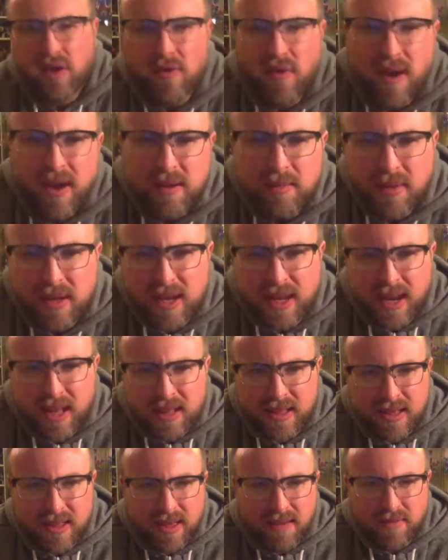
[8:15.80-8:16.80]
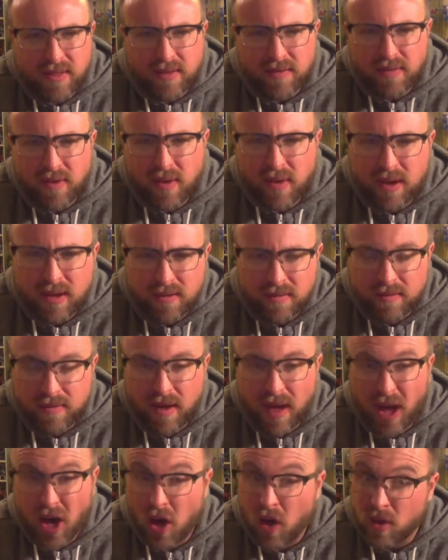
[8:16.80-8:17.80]
Graham, the Collector 75,
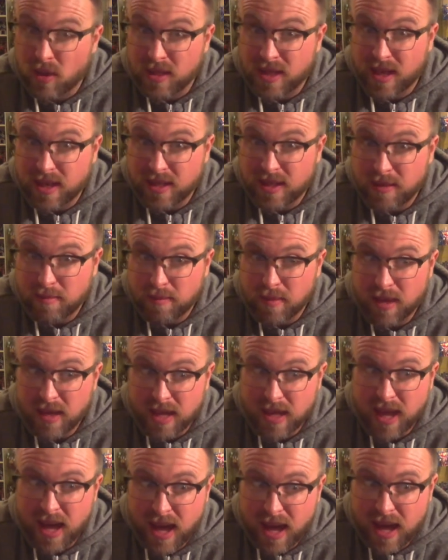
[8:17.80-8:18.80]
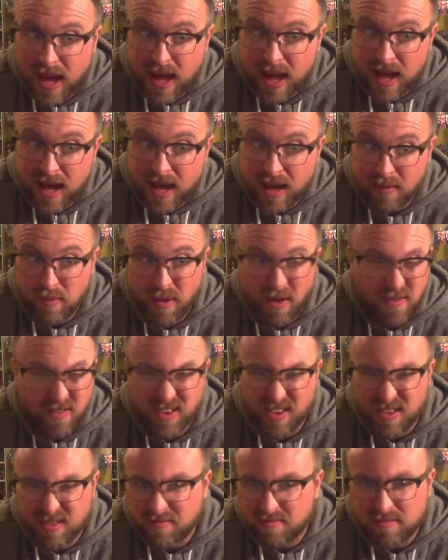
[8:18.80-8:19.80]
contacted me. We're
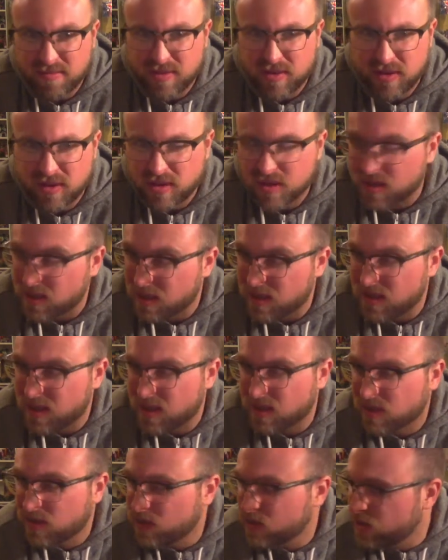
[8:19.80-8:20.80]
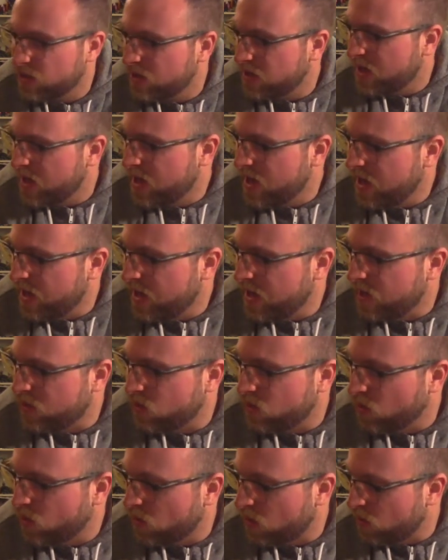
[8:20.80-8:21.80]
having a discussion. He
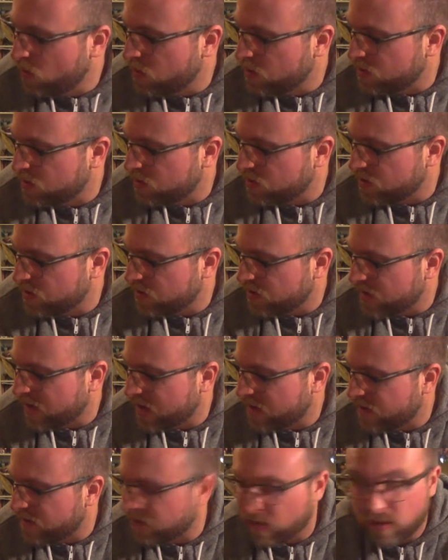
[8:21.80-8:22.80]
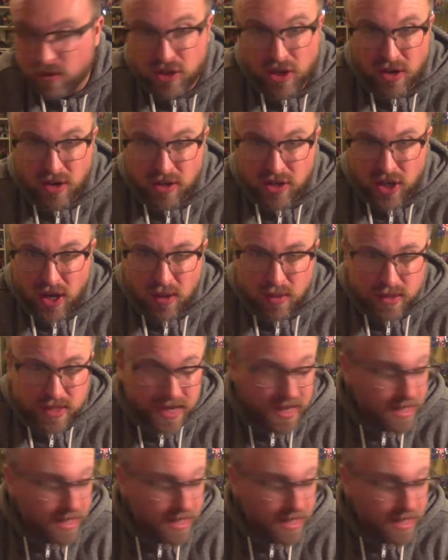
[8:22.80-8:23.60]
saw I was getting a few G.I. Joes